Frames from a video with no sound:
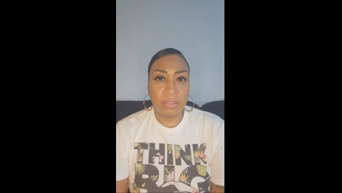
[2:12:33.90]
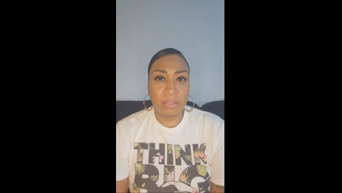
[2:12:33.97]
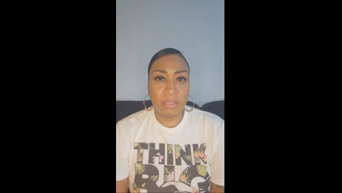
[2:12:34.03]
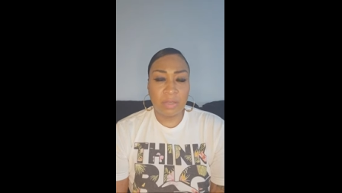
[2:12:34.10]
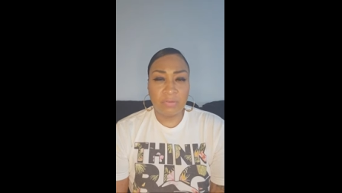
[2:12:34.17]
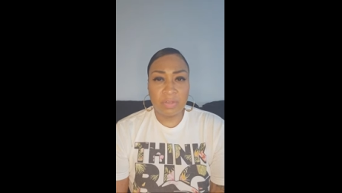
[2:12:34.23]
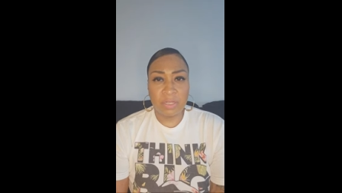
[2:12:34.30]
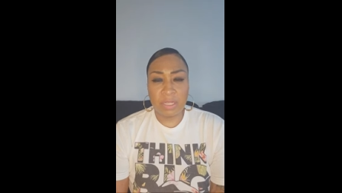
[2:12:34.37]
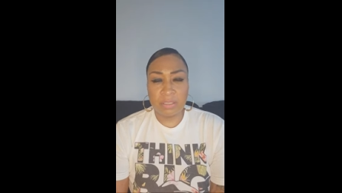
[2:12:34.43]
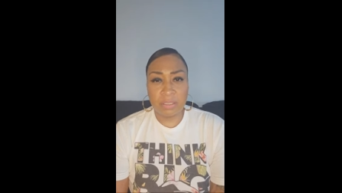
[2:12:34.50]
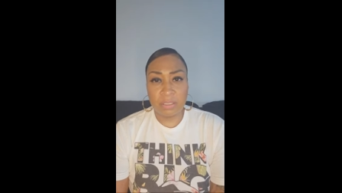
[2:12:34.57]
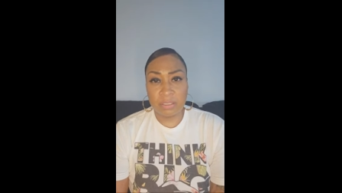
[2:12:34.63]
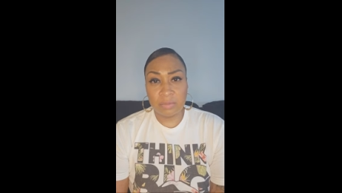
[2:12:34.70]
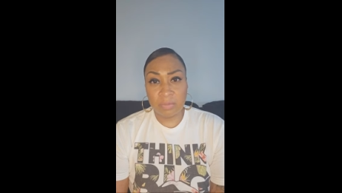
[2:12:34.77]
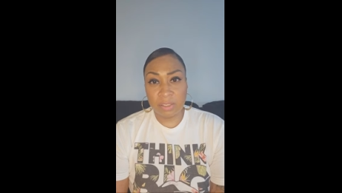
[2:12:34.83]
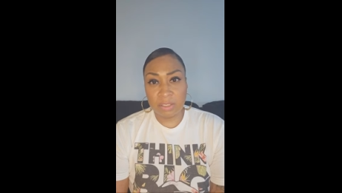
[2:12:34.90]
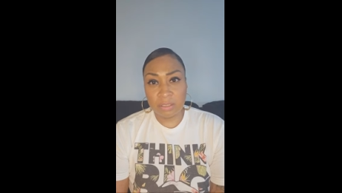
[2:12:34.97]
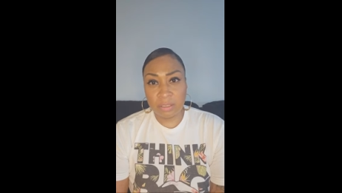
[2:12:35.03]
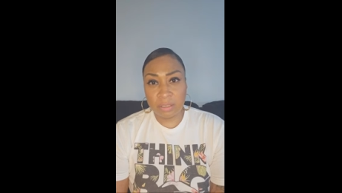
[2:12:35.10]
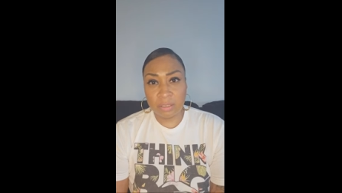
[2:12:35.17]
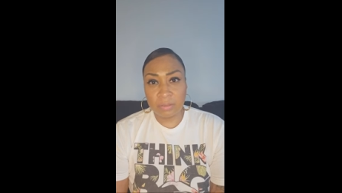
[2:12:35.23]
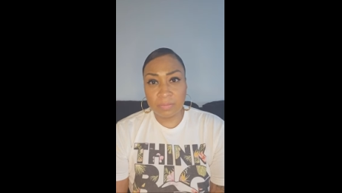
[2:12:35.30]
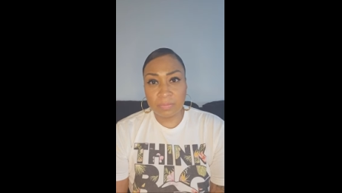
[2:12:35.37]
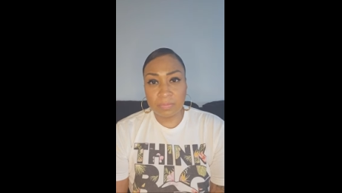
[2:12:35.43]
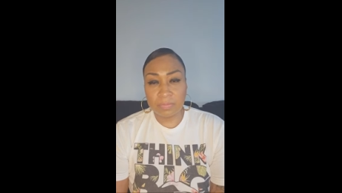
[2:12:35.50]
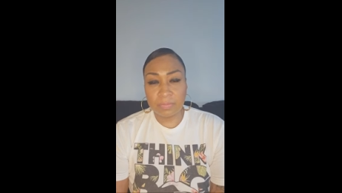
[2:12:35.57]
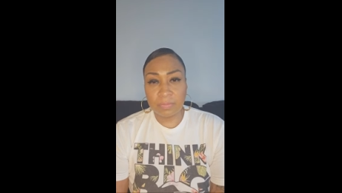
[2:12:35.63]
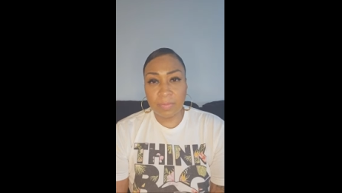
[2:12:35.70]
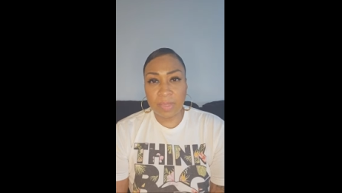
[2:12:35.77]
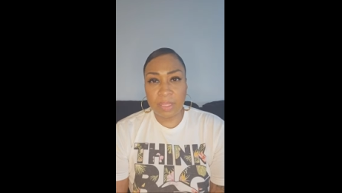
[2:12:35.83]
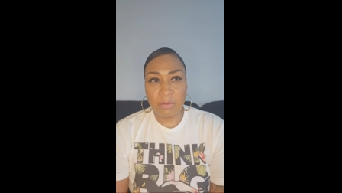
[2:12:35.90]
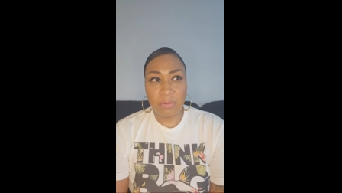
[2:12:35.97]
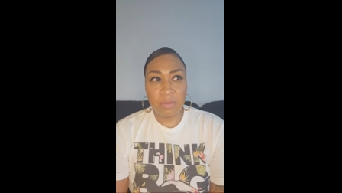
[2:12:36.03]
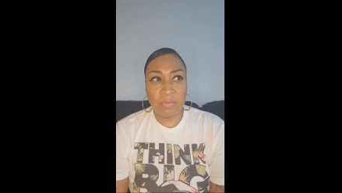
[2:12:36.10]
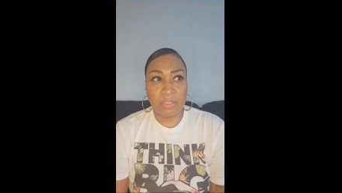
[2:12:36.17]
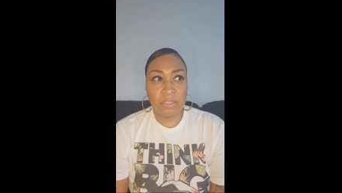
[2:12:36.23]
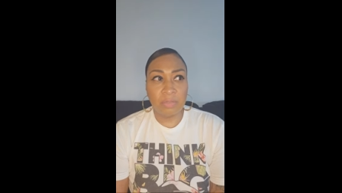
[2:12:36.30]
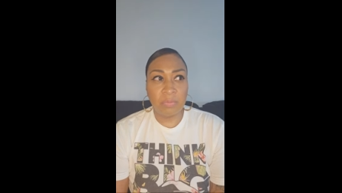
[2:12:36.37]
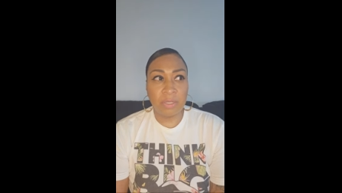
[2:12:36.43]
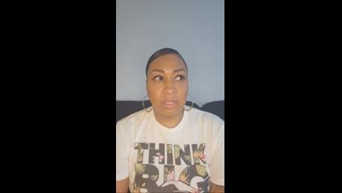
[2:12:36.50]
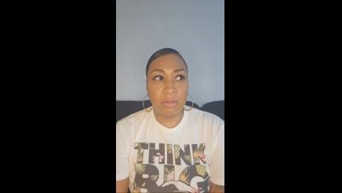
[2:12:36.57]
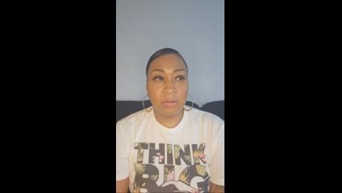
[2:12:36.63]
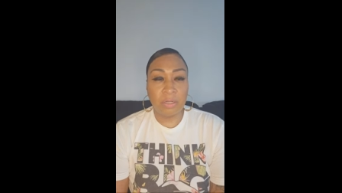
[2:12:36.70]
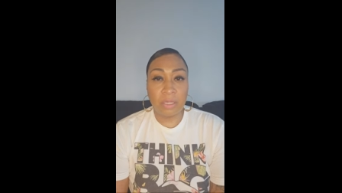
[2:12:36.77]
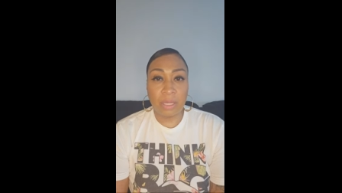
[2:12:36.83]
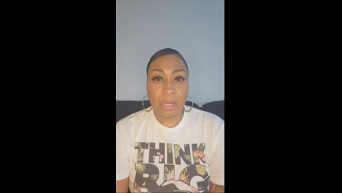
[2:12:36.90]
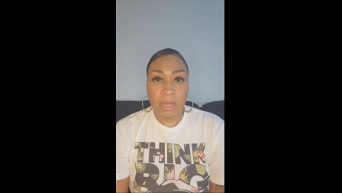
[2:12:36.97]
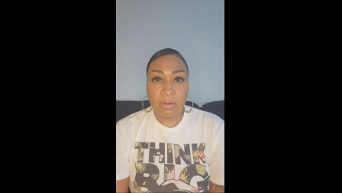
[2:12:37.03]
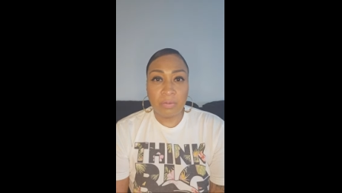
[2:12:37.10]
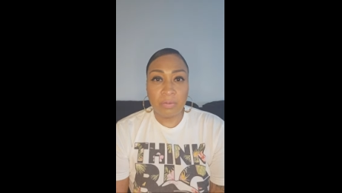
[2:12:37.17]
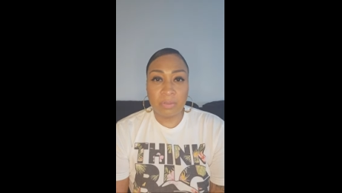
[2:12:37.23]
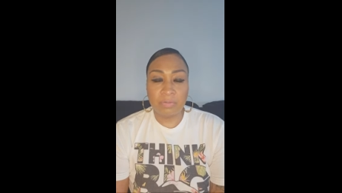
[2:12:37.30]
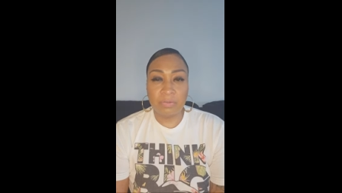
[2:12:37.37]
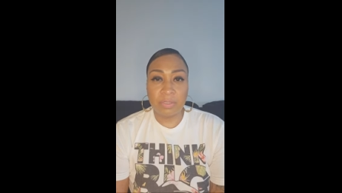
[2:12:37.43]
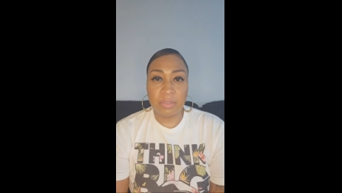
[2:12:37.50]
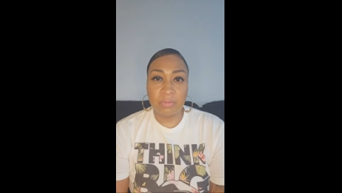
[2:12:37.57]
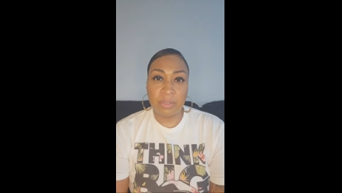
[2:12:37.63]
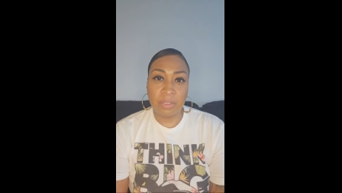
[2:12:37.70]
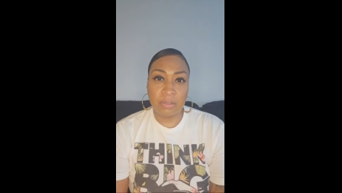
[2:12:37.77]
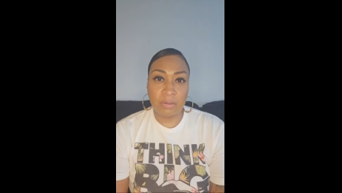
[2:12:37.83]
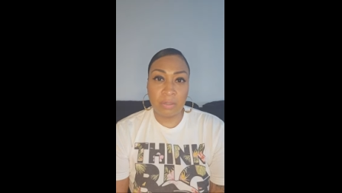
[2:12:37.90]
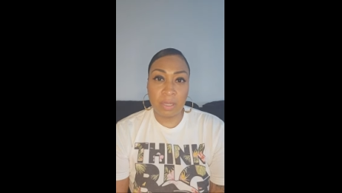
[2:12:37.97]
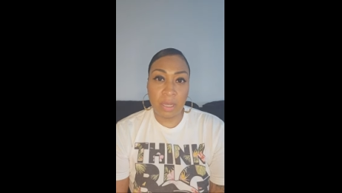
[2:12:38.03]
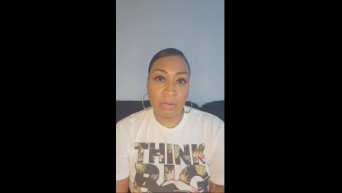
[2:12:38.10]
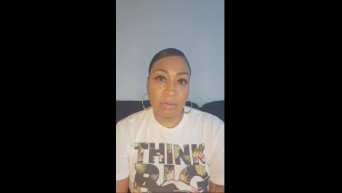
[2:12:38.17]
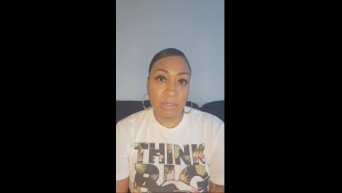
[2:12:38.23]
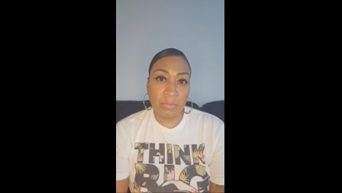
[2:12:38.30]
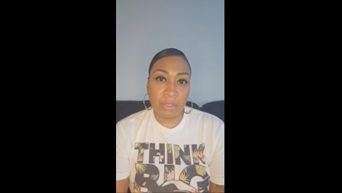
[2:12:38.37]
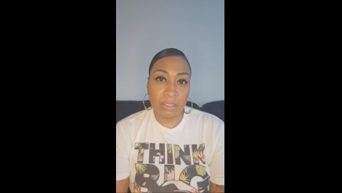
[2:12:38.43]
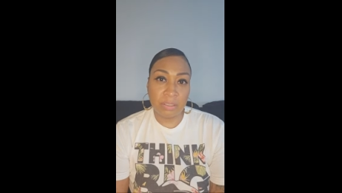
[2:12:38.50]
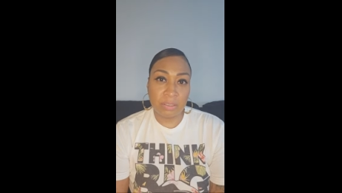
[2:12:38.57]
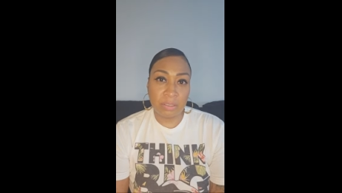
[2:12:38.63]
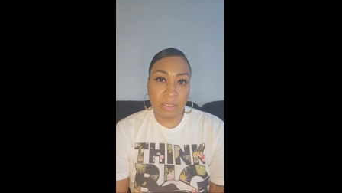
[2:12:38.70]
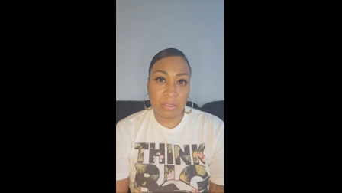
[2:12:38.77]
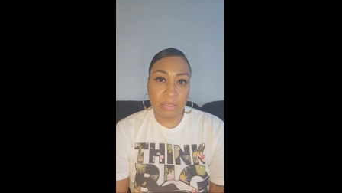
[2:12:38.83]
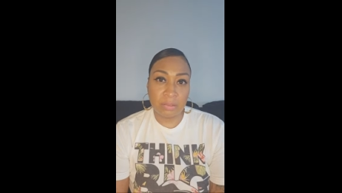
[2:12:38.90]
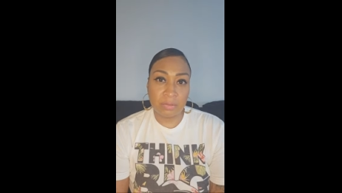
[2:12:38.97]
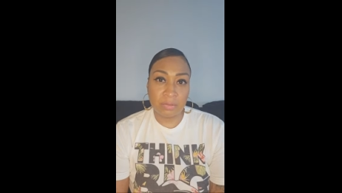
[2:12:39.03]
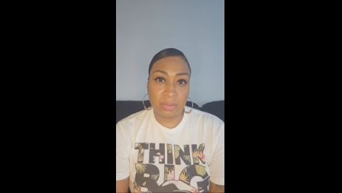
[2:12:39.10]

if you're not teaching me shit? You want me to be a lawyer. I don't want to fucking be a lawyer. I want to be a detective.